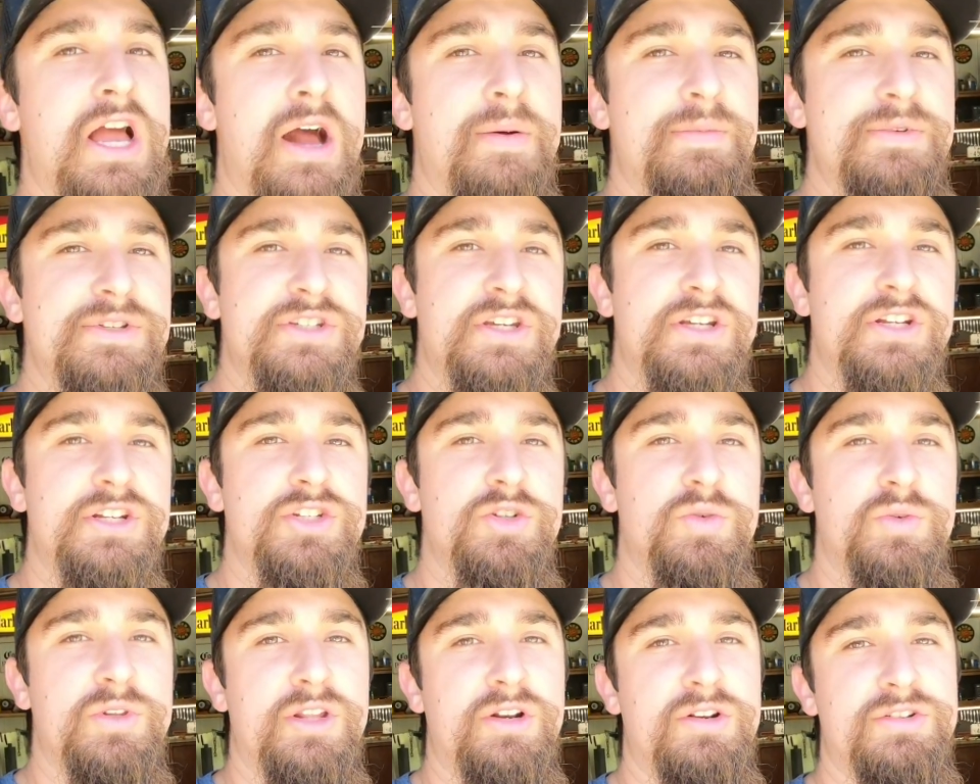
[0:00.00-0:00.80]
I'm just gonna
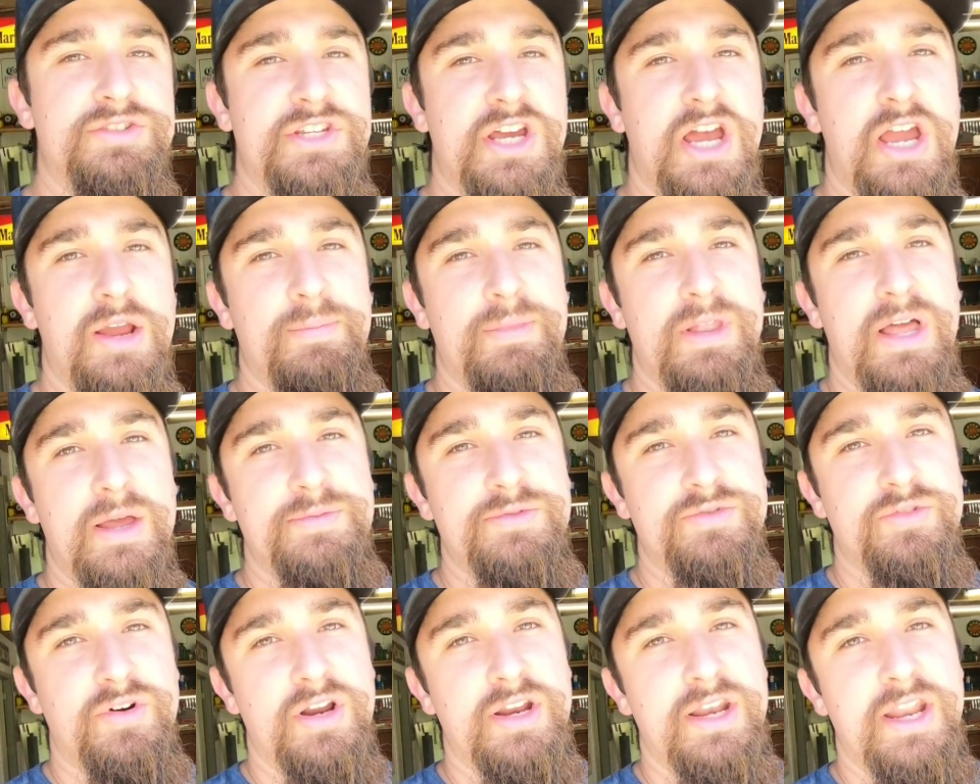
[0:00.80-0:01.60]
do a little time
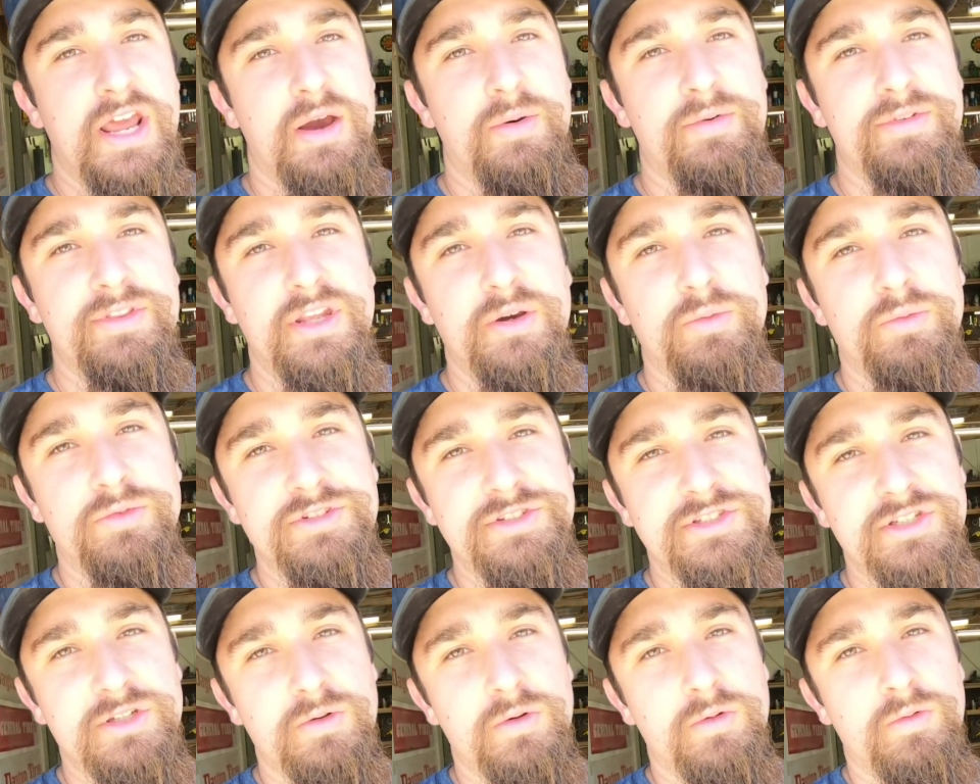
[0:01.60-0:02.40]
lapse right now and then
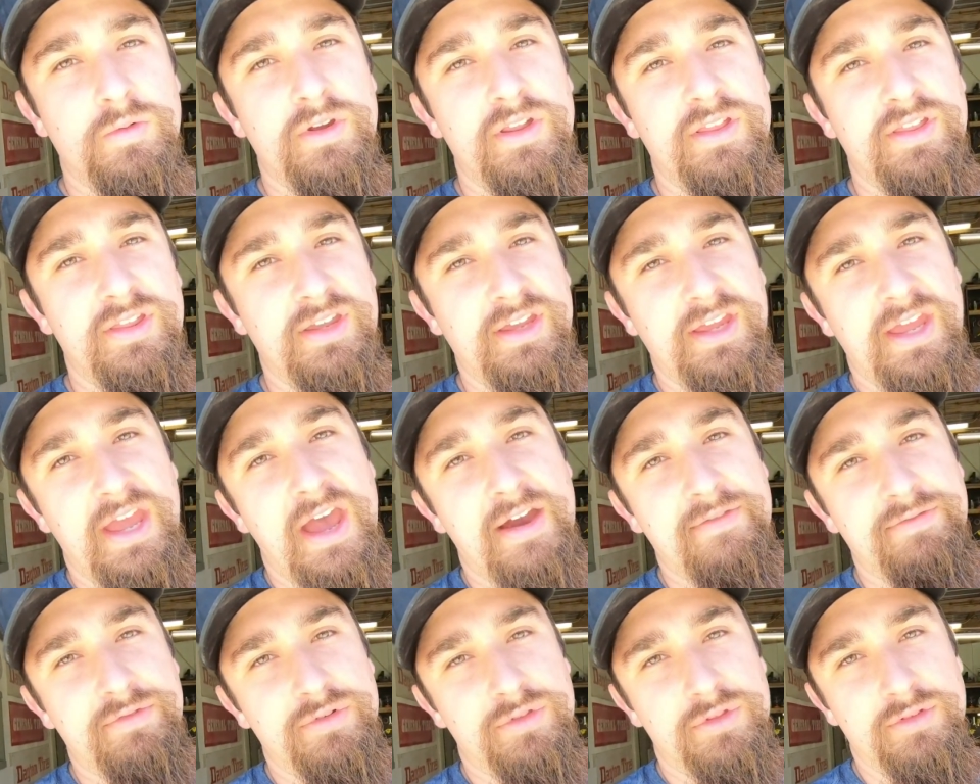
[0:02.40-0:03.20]
we'll see what we think
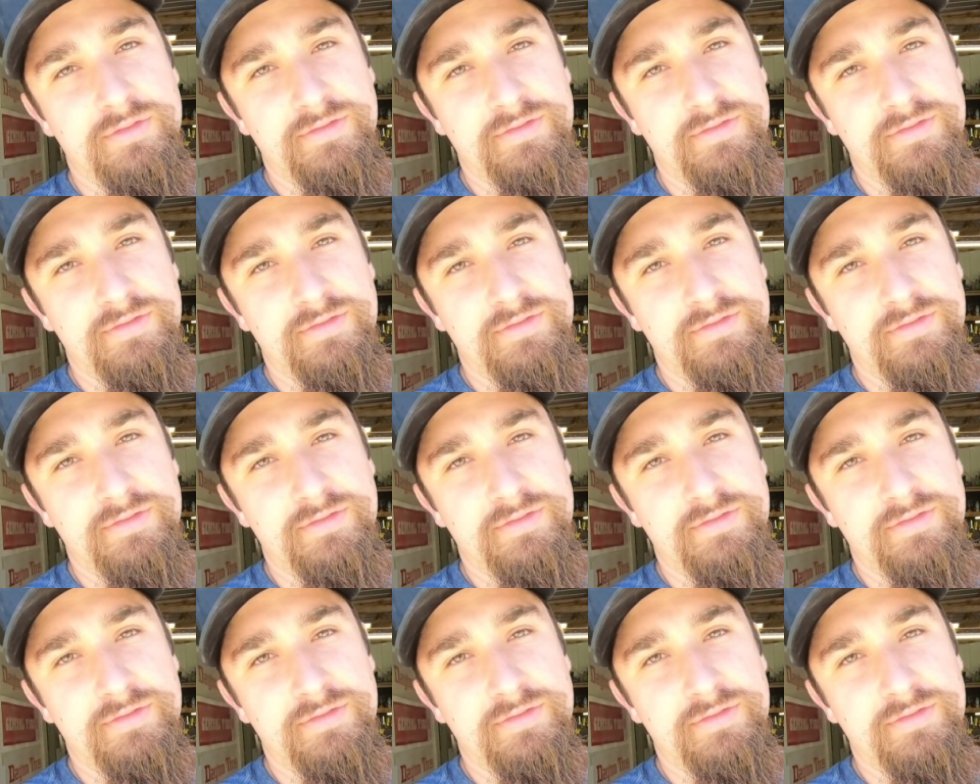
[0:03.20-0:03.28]
after the